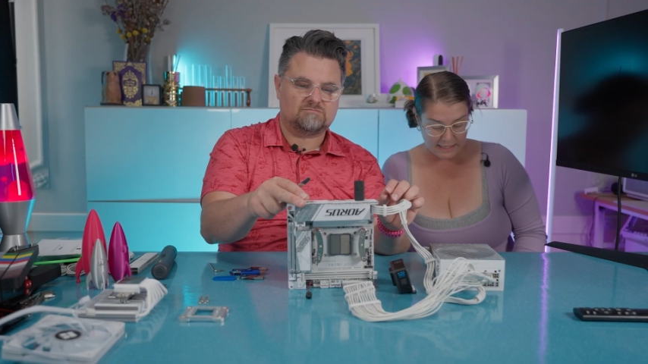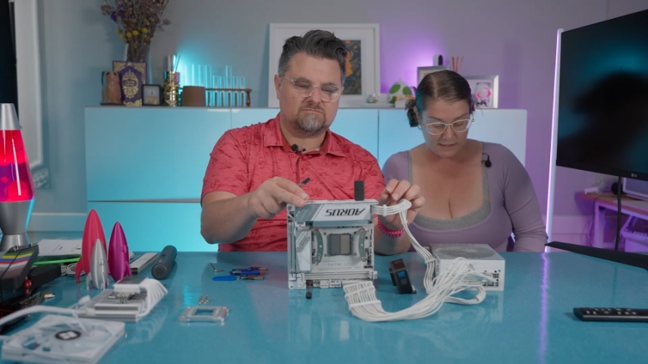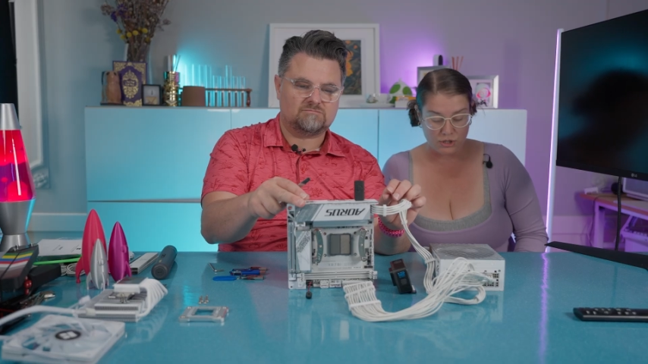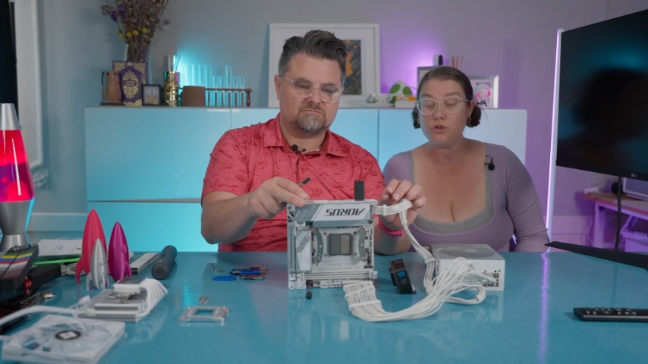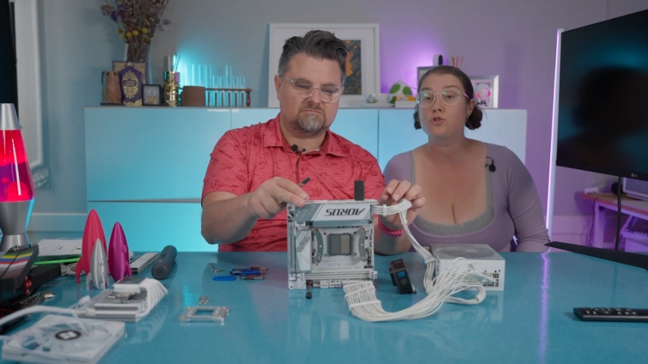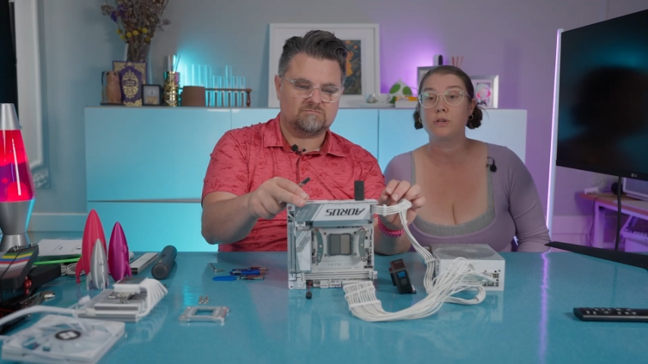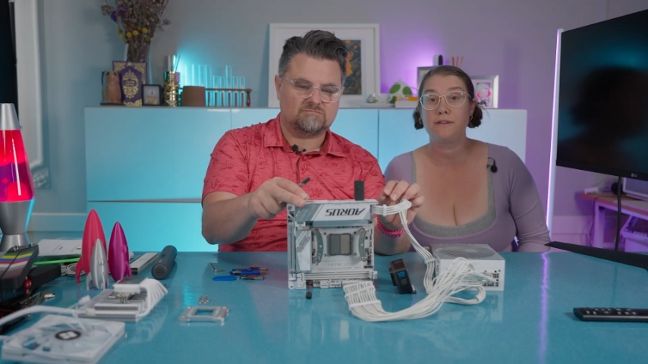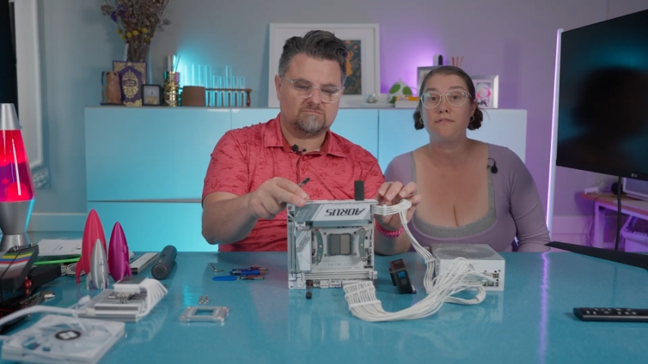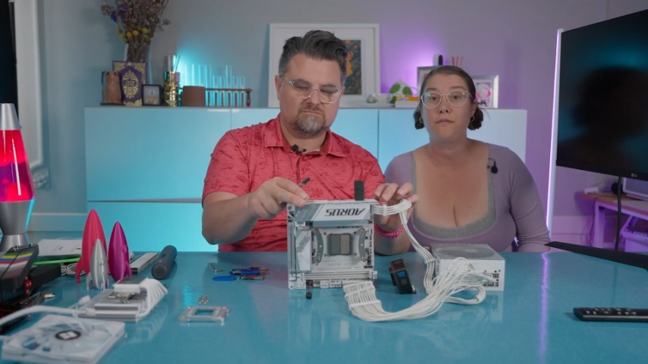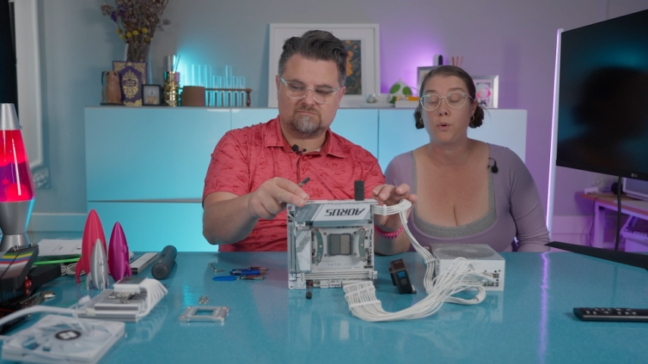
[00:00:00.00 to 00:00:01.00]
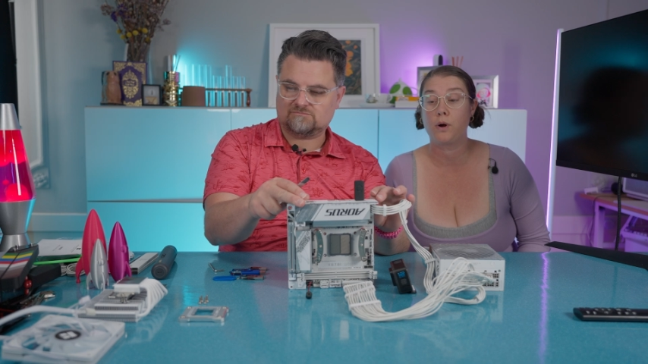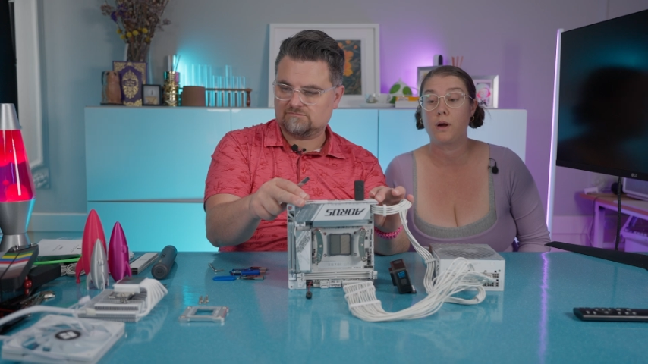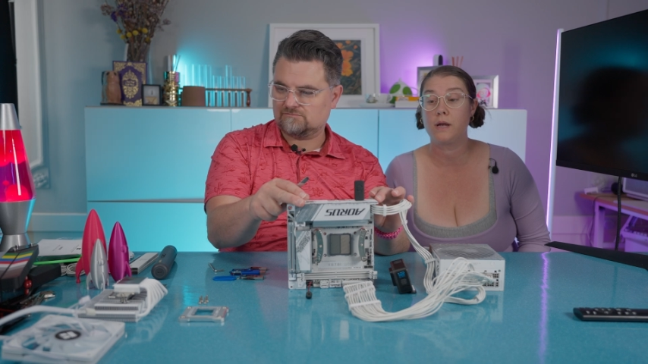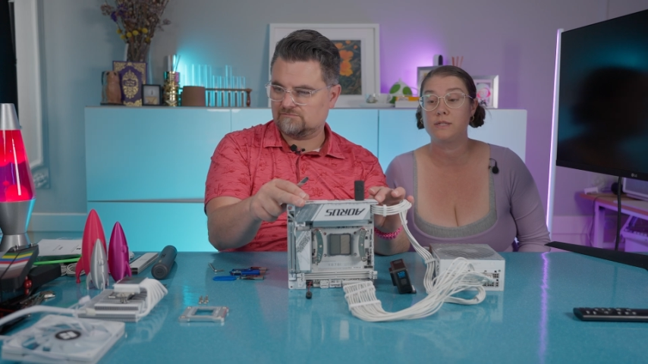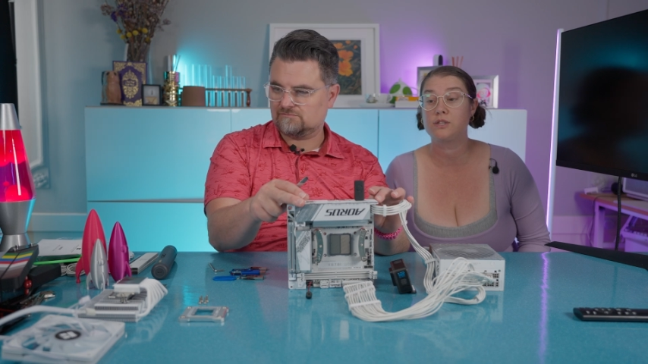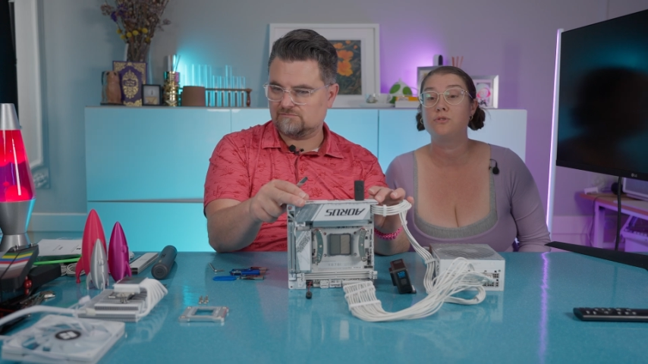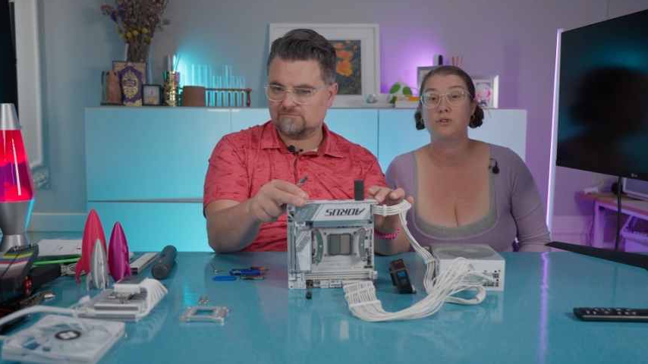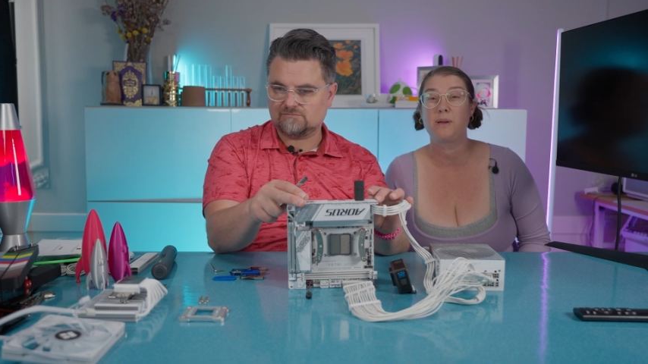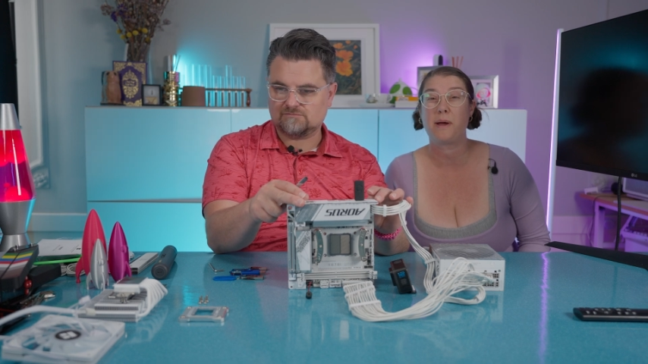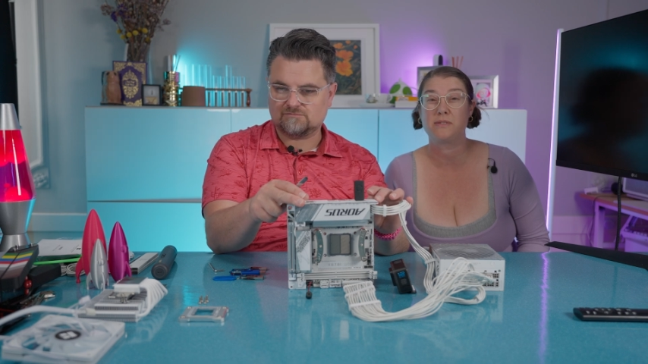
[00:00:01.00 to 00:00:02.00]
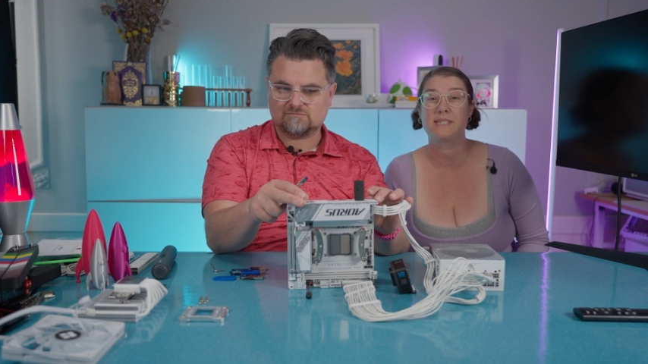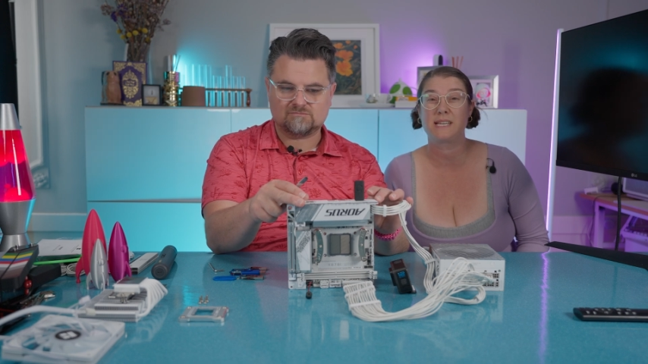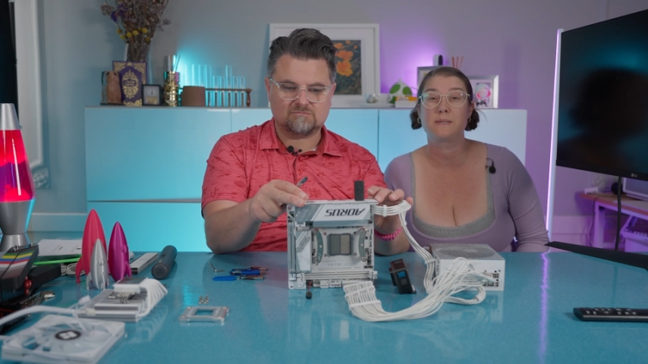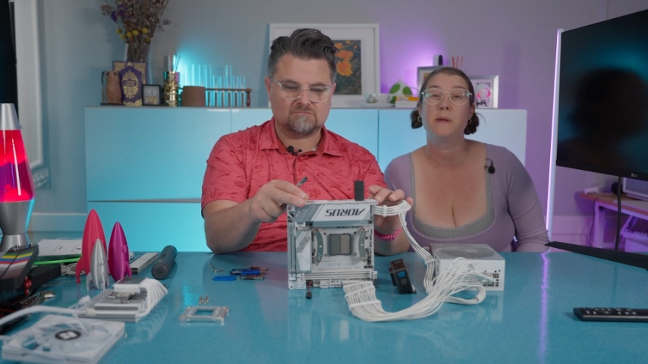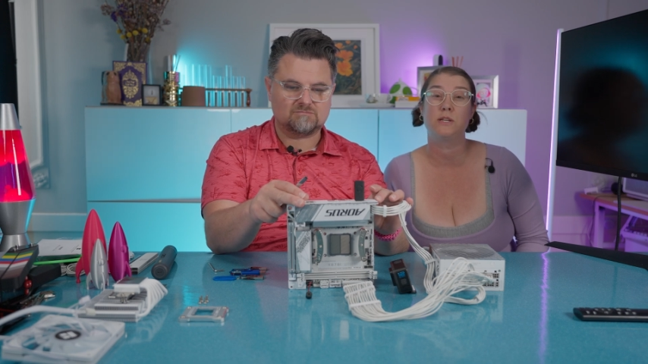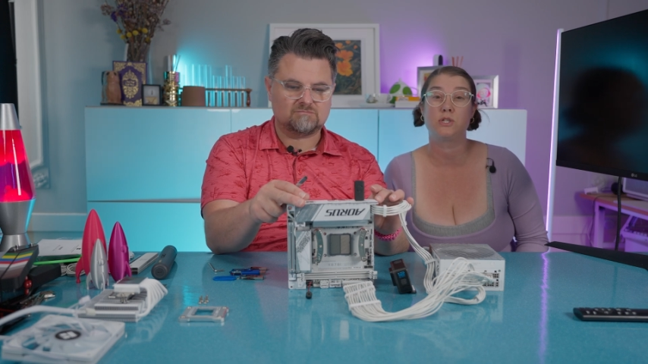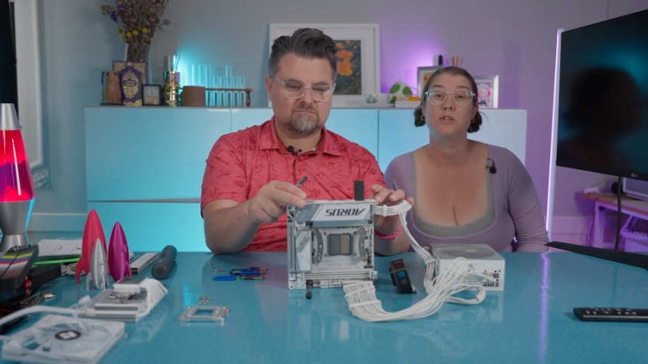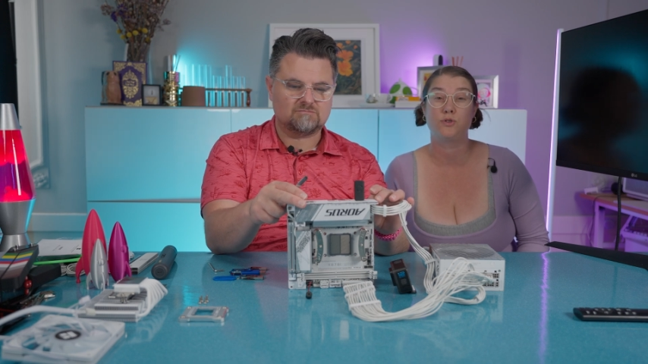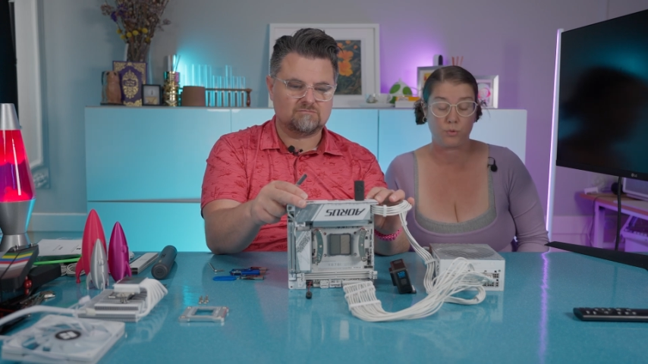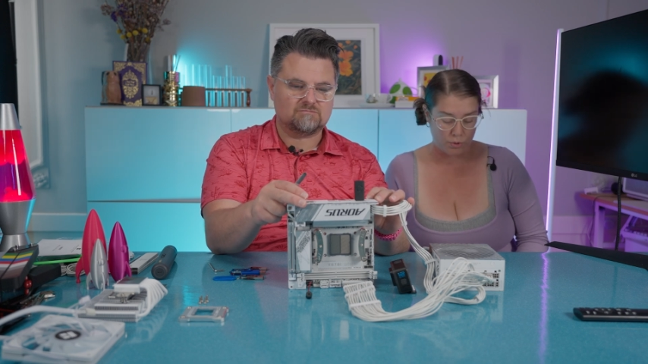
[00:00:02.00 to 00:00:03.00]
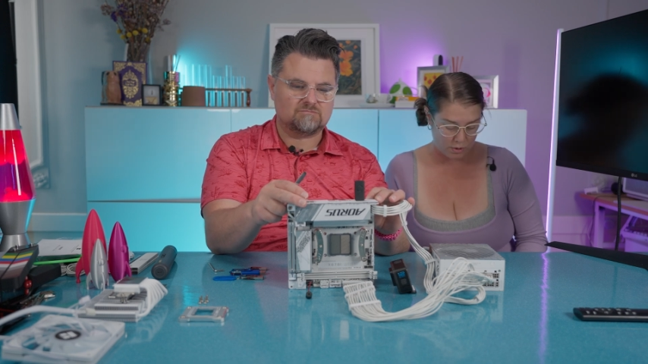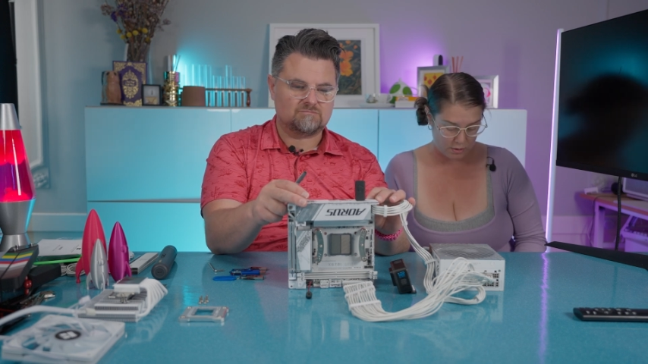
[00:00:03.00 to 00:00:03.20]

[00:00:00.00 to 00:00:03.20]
Speaker 1: it's usually for, it's usually about six minutes in total.